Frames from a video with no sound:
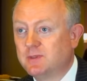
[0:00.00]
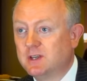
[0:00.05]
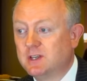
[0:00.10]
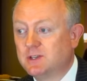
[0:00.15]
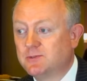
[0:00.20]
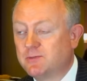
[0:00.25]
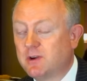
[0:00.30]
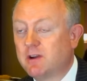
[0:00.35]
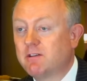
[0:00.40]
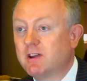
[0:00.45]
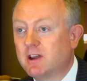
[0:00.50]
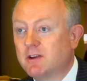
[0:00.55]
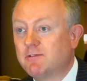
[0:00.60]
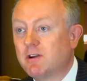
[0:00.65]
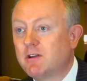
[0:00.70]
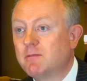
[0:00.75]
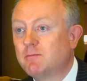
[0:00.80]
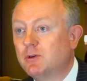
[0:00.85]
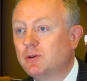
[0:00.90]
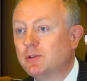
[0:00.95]
is a
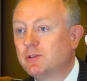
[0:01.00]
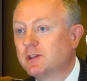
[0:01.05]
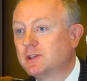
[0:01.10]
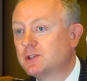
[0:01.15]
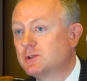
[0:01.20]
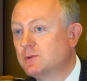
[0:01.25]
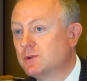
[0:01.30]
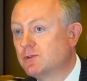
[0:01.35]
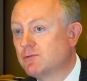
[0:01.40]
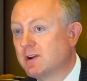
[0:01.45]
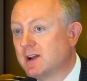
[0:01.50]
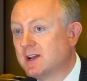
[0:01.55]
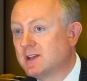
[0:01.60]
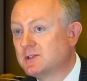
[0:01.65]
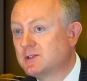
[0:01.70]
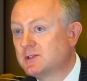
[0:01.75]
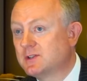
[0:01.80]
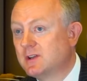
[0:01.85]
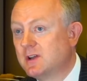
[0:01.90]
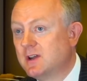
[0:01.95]
very important thing to
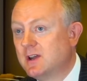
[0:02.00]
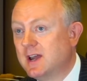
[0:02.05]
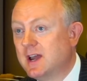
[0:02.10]
address.